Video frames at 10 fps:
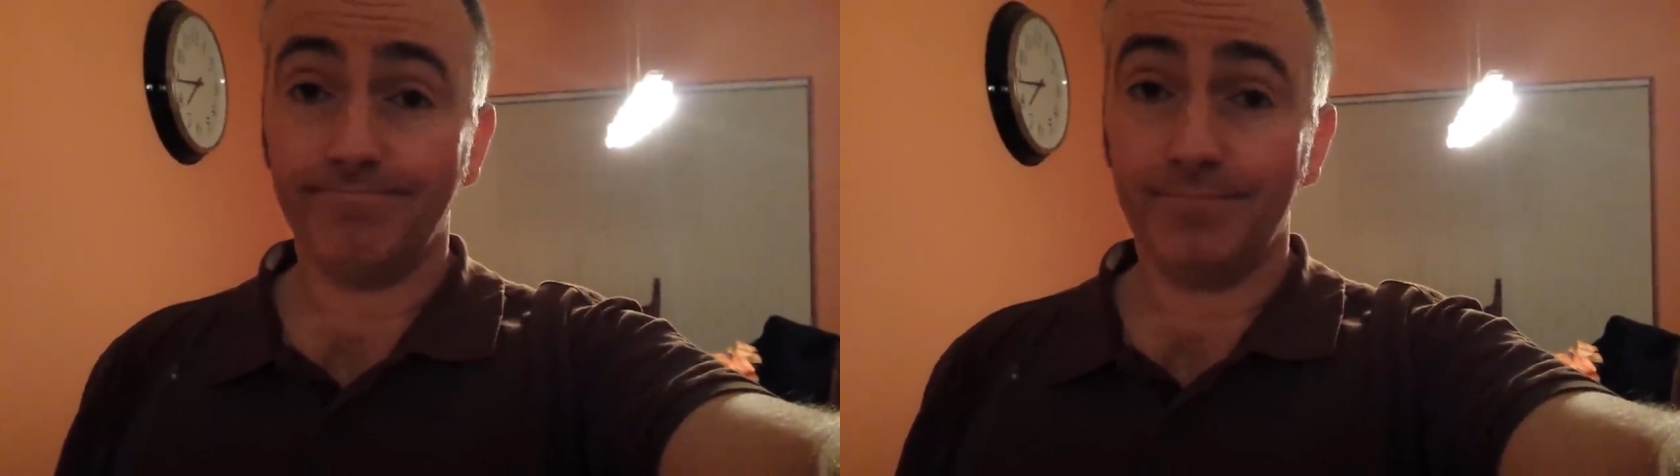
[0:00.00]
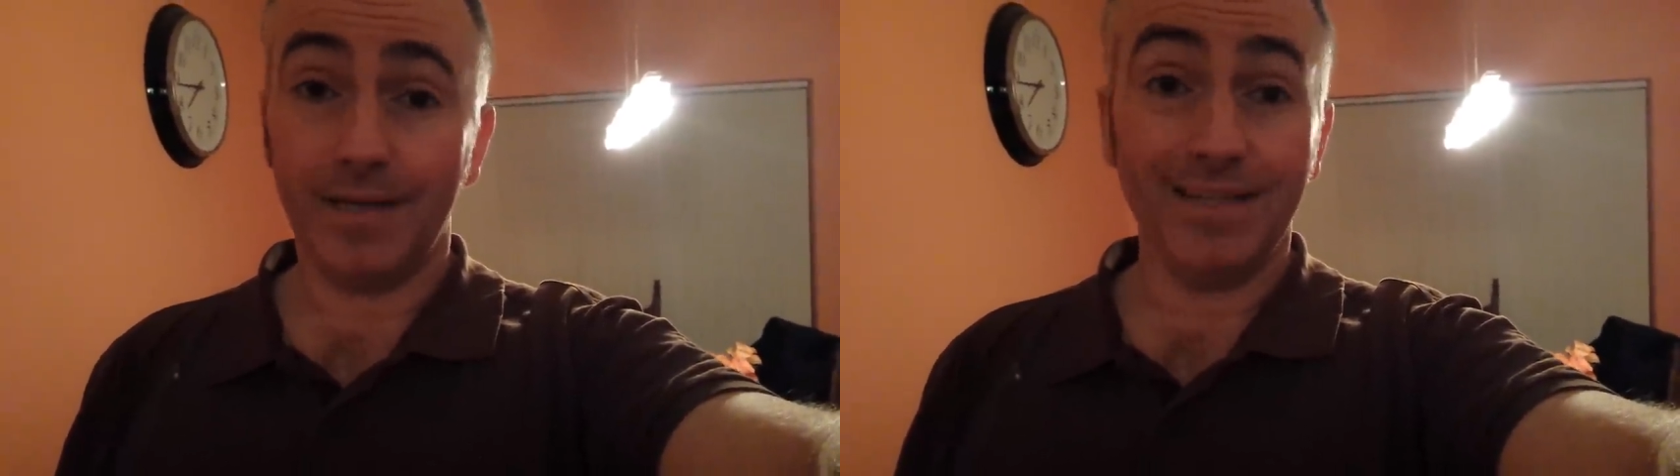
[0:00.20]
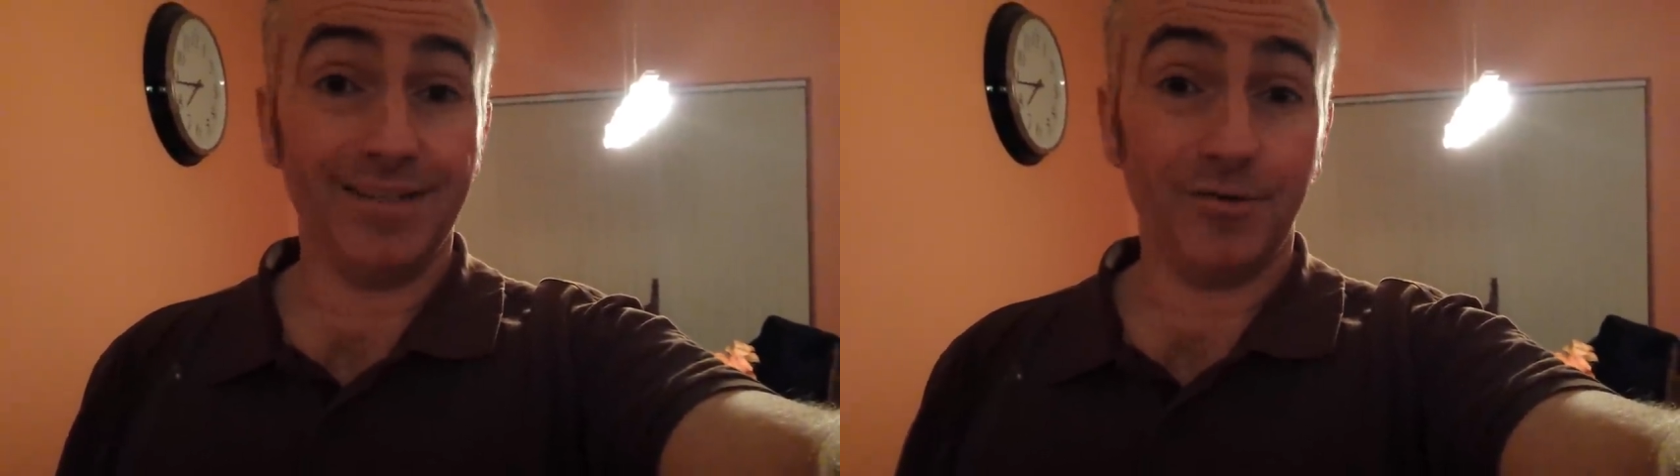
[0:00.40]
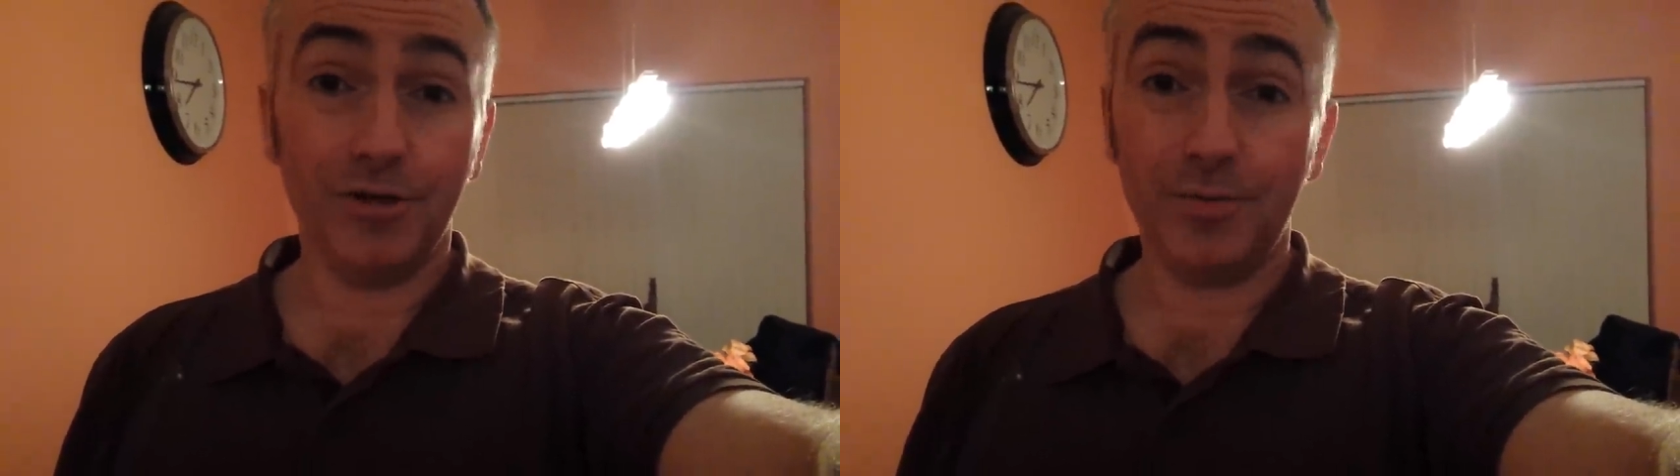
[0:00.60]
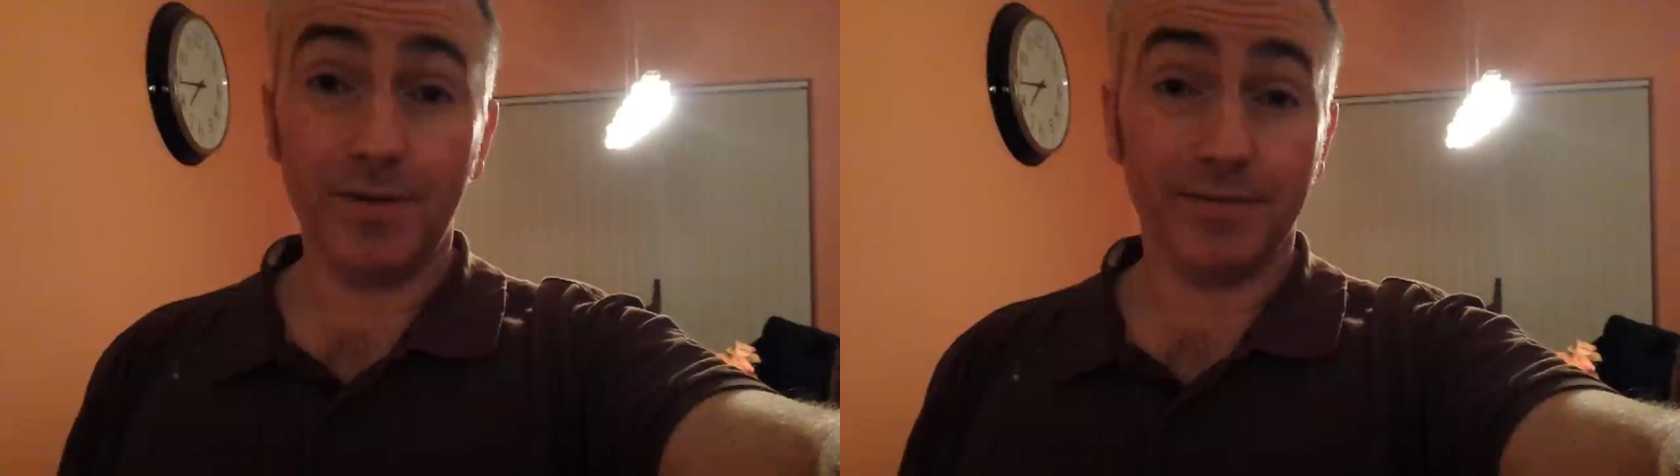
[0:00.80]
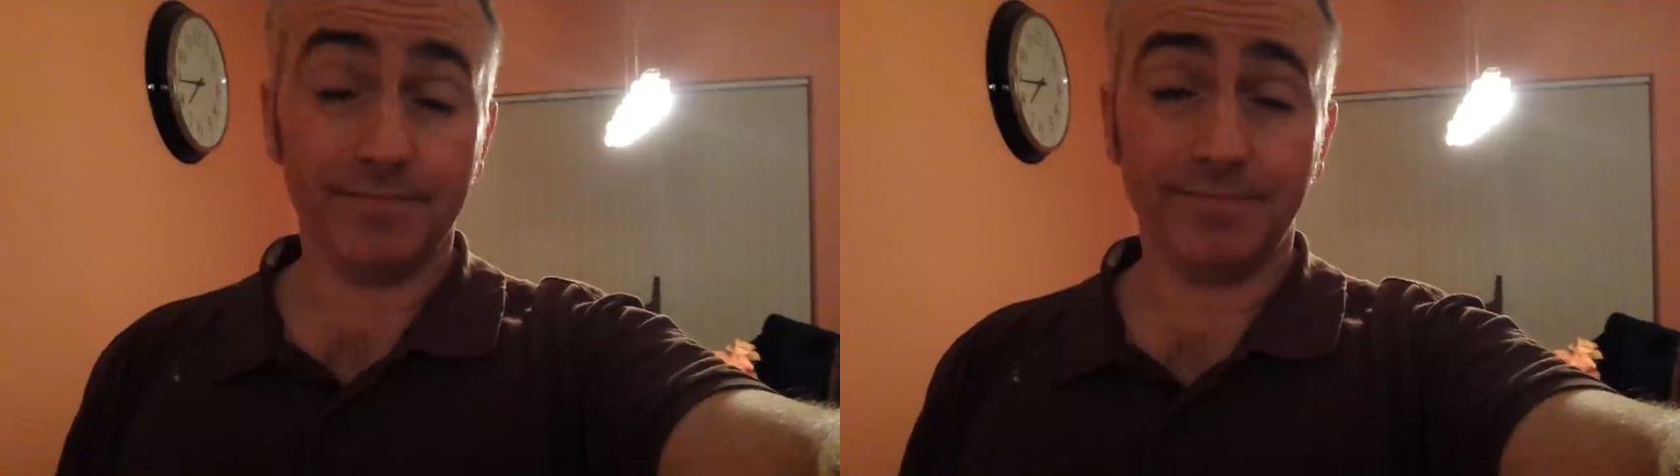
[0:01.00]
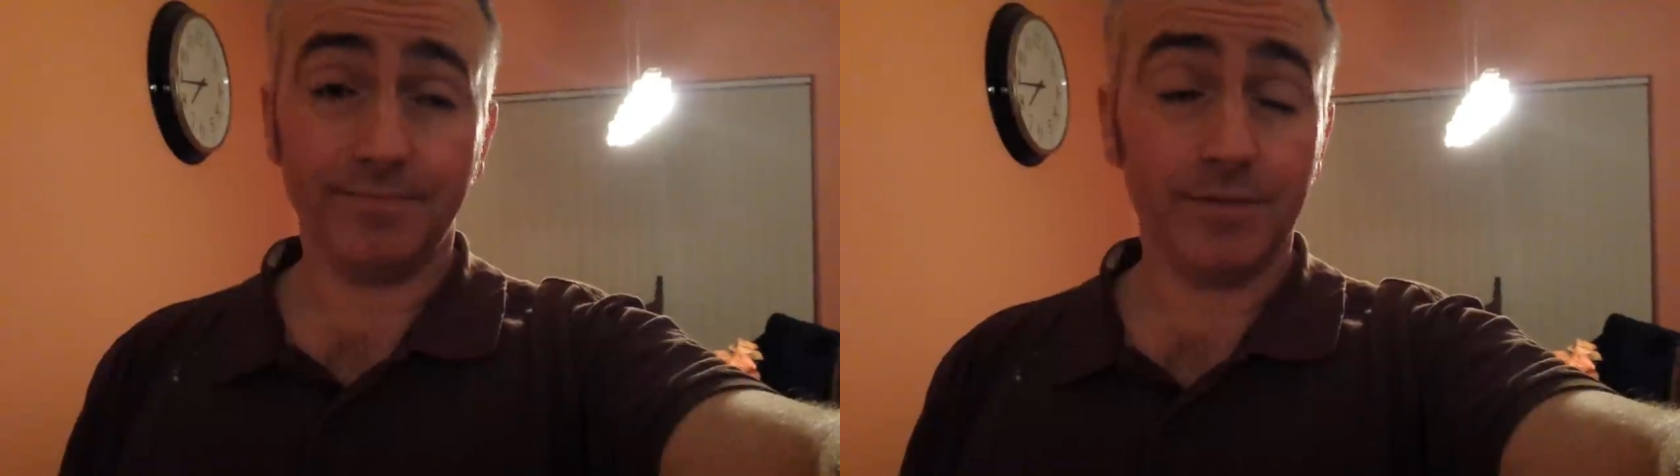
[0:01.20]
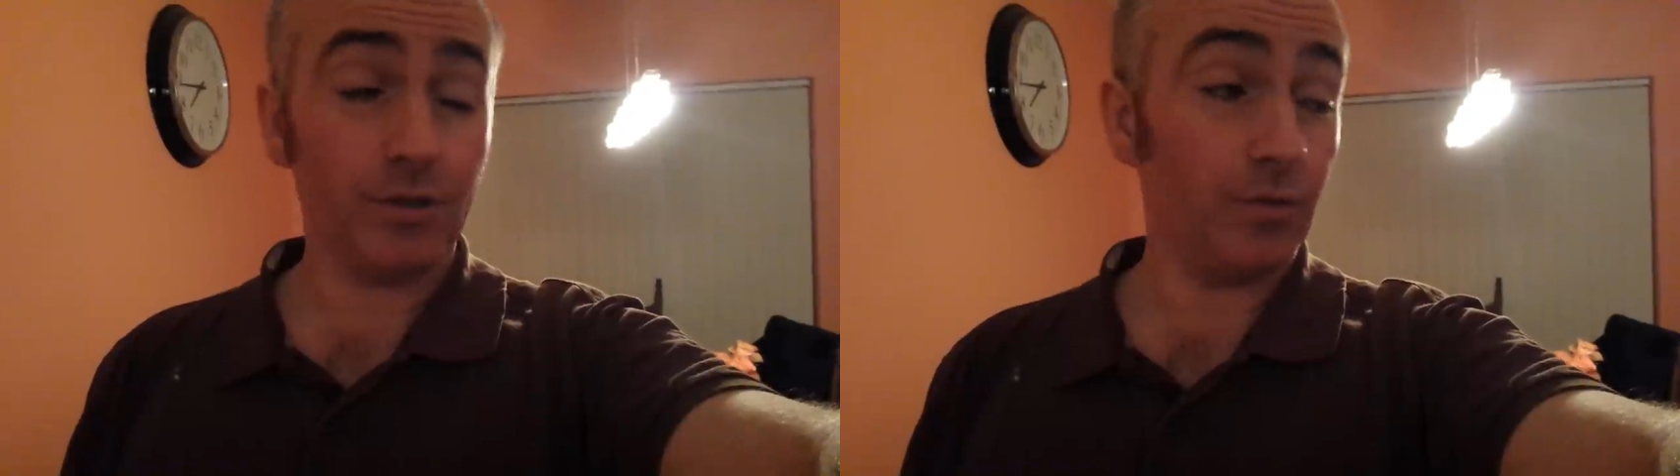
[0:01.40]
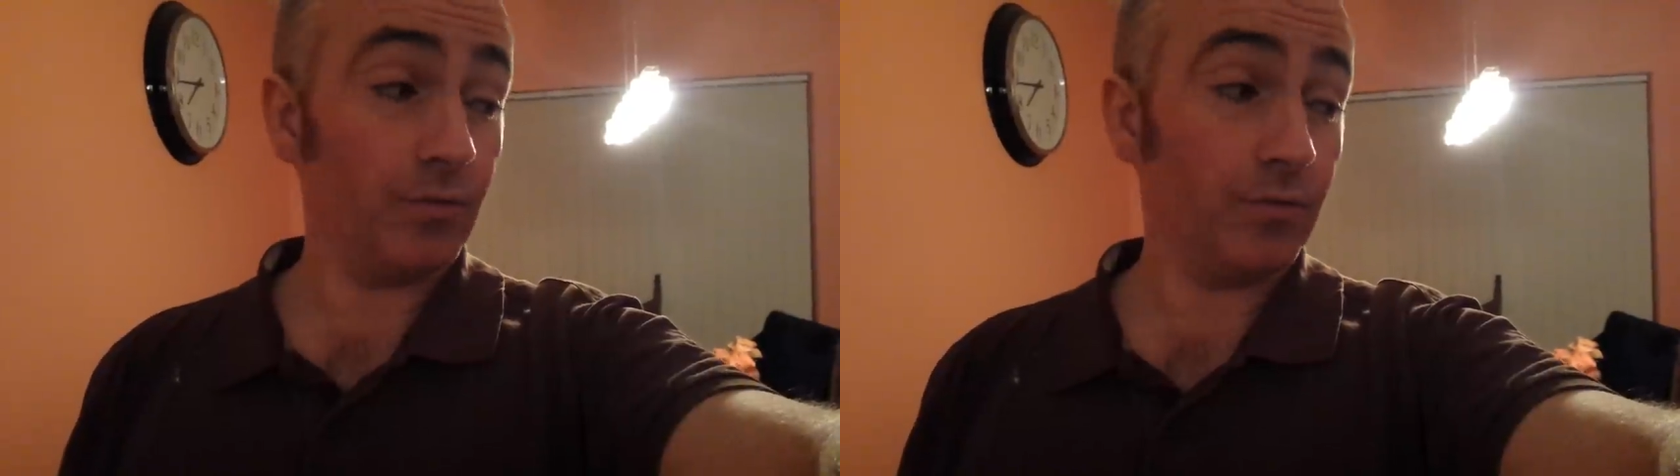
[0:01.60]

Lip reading: But in a Rosh beer. So